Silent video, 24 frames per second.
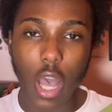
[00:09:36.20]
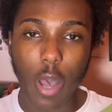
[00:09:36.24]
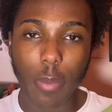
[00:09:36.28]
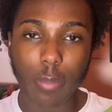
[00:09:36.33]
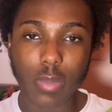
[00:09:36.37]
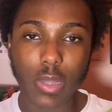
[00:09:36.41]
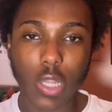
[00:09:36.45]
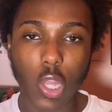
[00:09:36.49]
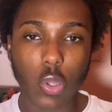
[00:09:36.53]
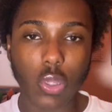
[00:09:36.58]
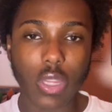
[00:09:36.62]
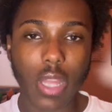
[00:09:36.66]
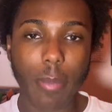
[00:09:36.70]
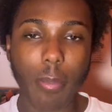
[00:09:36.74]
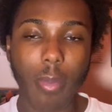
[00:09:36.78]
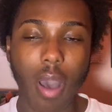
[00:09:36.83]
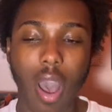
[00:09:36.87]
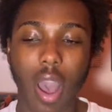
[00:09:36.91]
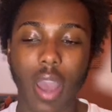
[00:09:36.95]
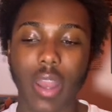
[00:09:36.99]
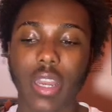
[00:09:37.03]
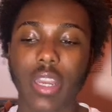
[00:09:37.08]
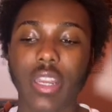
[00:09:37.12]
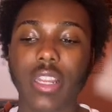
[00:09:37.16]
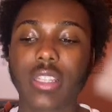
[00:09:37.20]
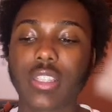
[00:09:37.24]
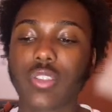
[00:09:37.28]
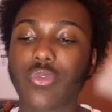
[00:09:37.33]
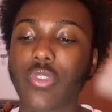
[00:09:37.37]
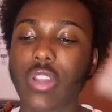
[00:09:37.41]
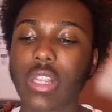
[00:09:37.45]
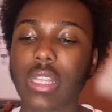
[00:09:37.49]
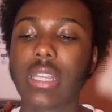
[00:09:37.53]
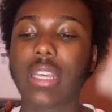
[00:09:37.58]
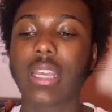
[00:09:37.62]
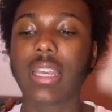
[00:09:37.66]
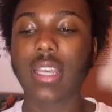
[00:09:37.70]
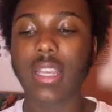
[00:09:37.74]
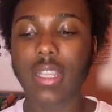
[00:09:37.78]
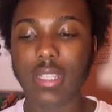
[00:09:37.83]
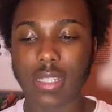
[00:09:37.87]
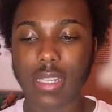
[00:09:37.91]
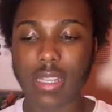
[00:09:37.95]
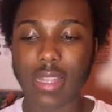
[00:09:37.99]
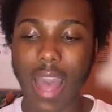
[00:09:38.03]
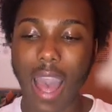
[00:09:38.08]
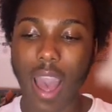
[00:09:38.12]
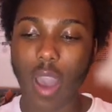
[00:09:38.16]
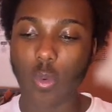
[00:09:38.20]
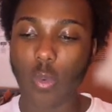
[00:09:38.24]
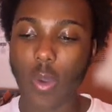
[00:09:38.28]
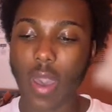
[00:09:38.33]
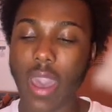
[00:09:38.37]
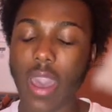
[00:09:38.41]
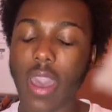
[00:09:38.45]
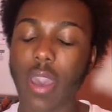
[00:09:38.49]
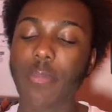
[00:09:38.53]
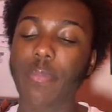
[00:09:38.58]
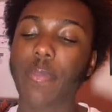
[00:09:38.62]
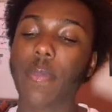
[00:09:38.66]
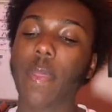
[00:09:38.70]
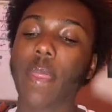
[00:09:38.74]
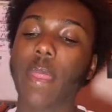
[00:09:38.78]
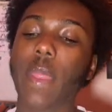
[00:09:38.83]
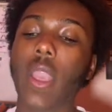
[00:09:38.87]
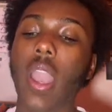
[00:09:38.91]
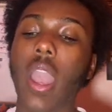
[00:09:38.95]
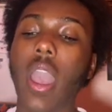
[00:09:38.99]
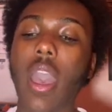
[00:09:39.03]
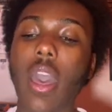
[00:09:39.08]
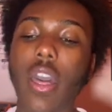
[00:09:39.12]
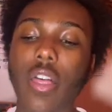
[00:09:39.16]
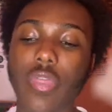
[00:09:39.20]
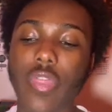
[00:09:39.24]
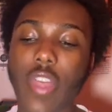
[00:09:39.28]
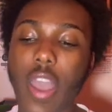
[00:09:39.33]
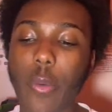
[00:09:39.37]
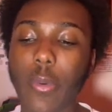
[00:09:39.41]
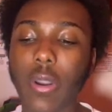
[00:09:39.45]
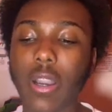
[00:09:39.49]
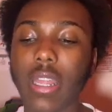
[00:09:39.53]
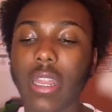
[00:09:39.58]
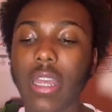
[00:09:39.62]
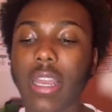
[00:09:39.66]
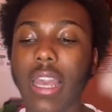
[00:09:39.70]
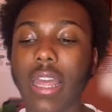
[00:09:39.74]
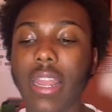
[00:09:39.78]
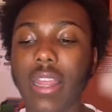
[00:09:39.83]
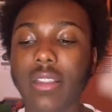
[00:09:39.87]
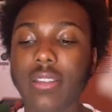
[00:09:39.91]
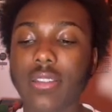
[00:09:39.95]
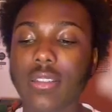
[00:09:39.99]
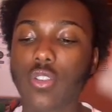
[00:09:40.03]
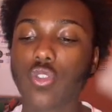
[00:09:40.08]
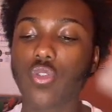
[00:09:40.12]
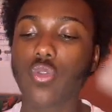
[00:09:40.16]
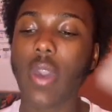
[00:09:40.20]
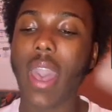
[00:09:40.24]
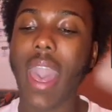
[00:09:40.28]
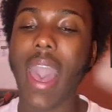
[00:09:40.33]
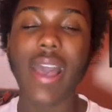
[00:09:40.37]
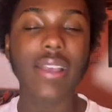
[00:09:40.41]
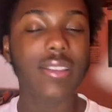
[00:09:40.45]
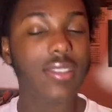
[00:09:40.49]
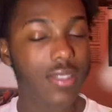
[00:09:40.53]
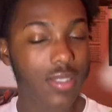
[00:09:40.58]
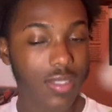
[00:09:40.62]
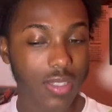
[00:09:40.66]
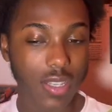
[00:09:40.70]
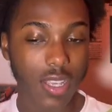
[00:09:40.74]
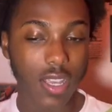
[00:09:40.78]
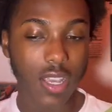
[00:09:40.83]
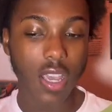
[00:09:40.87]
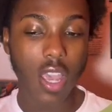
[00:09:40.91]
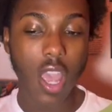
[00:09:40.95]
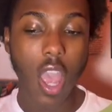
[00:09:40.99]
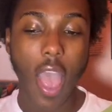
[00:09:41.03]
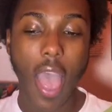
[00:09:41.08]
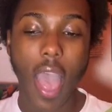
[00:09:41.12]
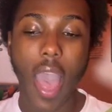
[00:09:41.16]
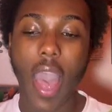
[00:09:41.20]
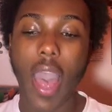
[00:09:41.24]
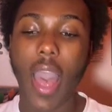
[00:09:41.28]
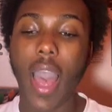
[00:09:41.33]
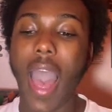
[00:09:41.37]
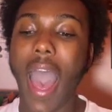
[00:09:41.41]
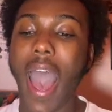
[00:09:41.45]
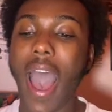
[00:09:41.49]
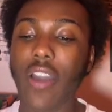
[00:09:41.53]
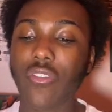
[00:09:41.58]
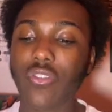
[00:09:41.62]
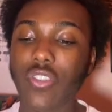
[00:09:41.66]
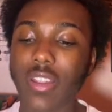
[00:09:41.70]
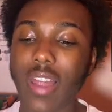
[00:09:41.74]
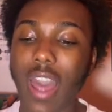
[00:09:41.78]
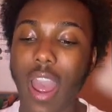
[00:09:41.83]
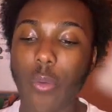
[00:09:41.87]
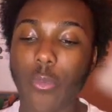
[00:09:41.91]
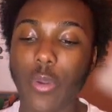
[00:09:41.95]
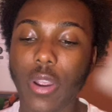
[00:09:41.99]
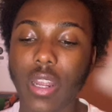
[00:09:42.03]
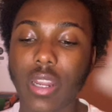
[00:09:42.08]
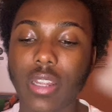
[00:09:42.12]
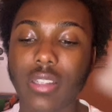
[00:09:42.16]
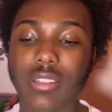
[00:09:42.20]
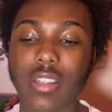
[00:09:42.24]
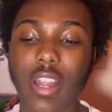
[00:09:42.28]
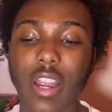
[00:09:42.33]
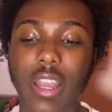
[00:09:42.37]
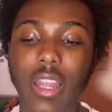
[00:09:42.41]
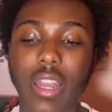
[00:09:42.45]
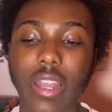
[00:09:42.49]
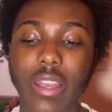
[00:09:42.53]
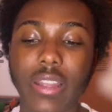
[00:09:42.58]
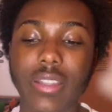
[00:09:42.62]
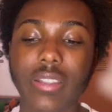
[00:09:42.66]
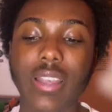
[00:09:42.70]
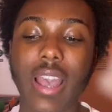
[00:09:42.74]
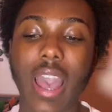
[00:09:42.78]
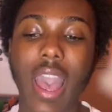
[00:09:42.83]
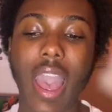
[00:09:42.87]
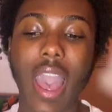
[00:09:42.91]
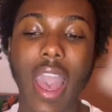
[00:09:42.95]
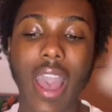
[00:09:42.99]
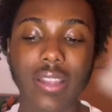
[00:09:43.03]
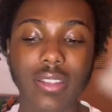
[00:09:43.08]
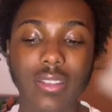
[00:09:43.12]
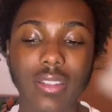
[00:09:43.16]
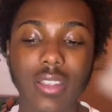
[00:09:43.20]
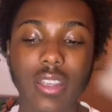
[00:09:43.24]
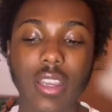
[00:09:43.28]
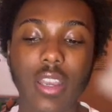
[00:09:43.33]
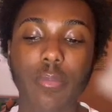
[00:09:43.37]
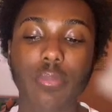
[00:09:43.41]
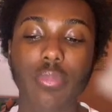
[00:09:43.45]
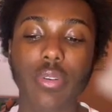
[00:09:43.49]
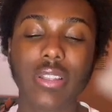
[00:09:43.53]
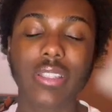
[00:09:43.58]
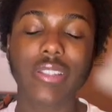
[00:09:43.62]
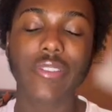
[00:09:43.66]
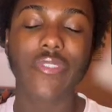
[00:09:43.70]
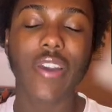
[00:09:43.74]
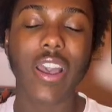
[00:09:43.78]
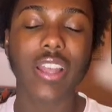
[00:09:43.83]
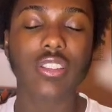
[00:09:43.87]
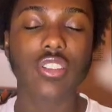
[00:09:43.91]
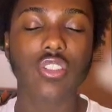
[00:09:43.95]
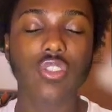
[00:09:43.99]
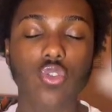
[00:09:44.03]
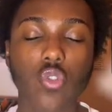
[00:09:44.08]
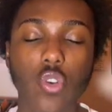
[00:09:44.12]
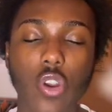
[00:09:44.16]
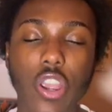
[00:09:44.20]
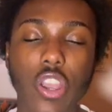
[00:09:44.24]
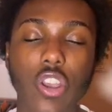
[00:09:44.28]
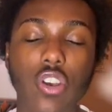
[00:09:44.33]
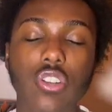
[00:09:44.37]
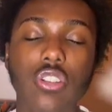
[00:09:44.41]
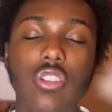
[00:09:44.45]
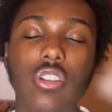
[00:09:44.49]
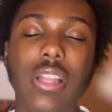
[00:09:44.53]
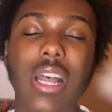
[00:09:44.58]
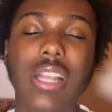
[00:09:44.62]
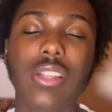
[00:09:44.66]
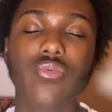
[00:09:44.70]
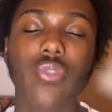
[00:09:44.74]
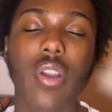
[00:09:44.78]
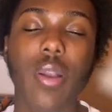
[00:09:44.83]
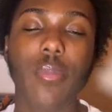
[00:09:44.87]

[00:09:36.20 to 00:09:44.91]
upload them on. And it's really easy that way. Then we're going to get into Etsy. After that, we're going to start getting into Etsy and Printify tutorials. So that's where